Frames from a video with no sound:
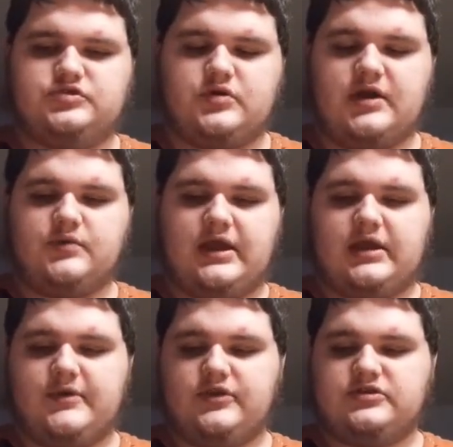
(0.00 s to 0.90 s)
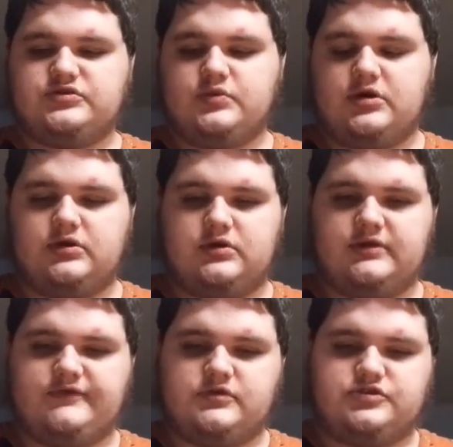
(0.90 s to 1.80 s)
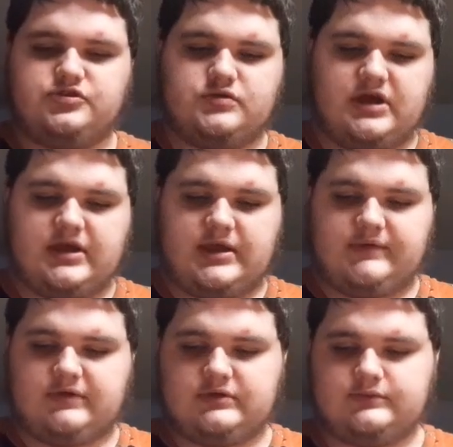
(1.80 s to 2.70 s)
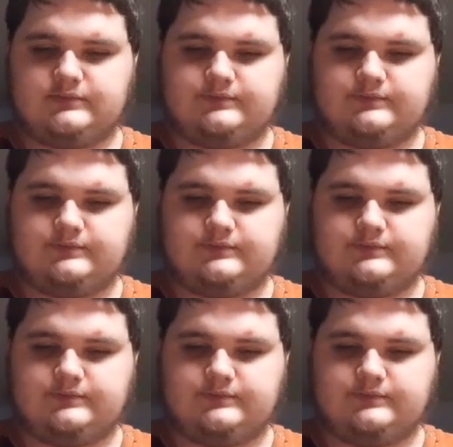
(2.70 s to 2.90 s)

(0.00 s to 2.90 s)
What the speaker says: So I recommend this one if you do not have it.